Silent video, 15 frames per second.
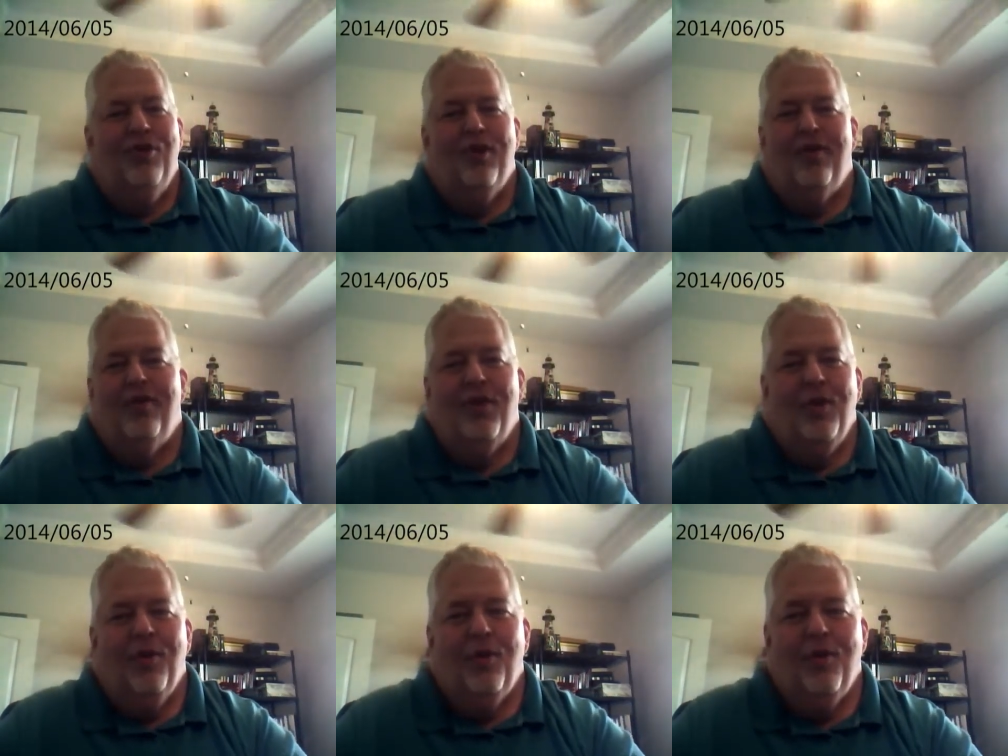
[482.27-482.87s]
love
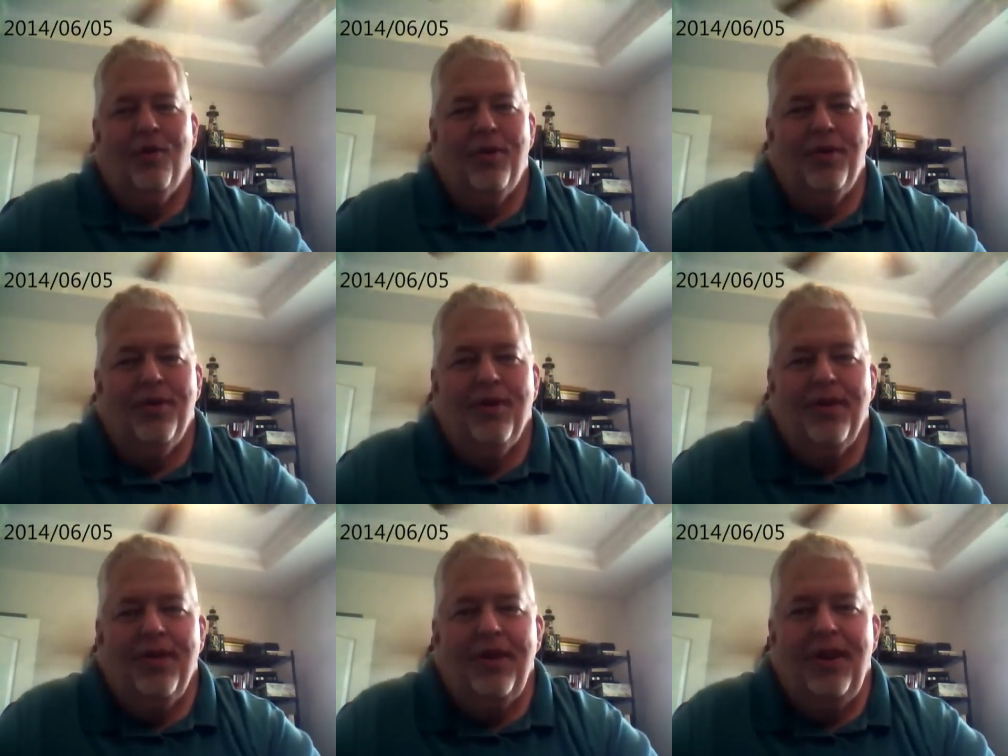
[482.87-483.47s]
the Lord.
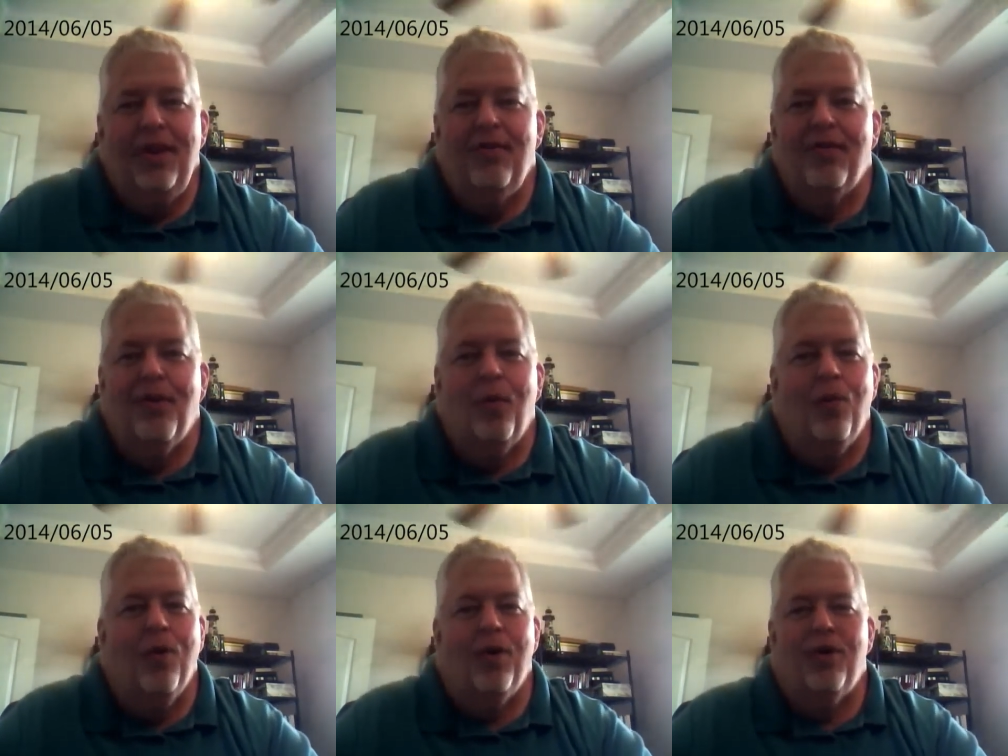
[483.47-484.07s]
He's a
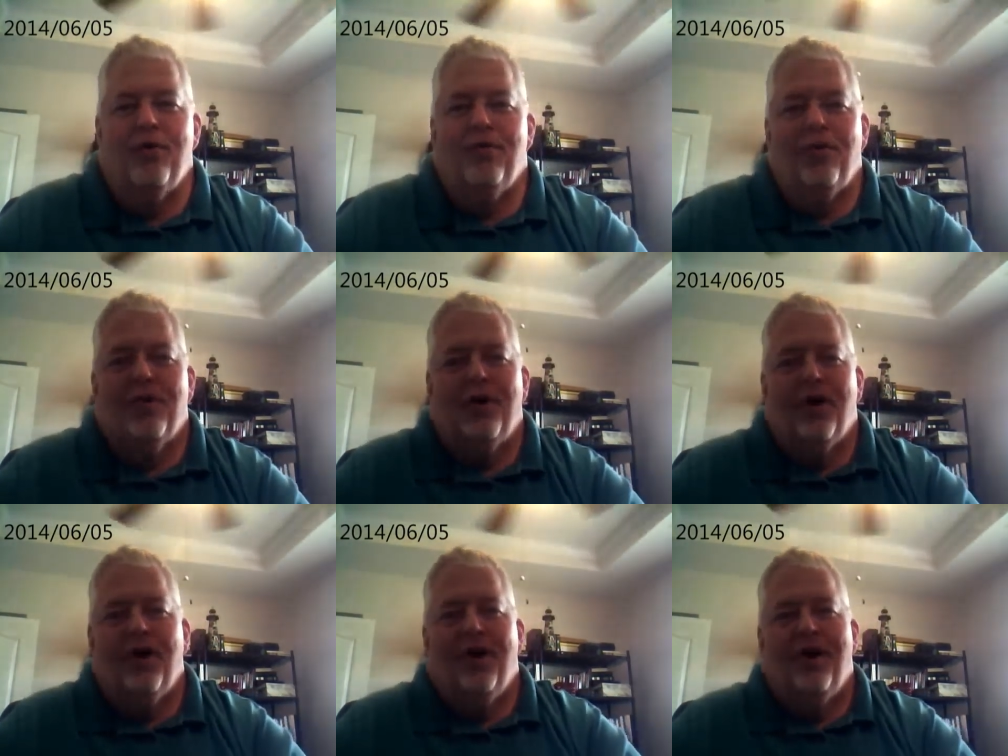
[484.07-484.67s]
wonderful
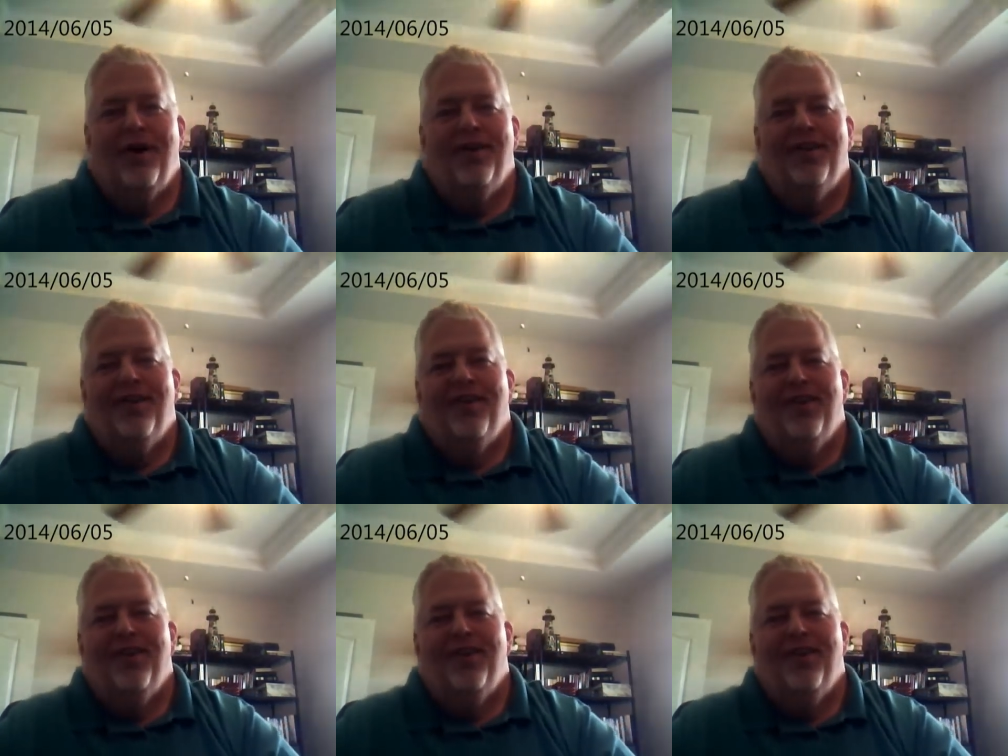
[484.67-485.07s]
God.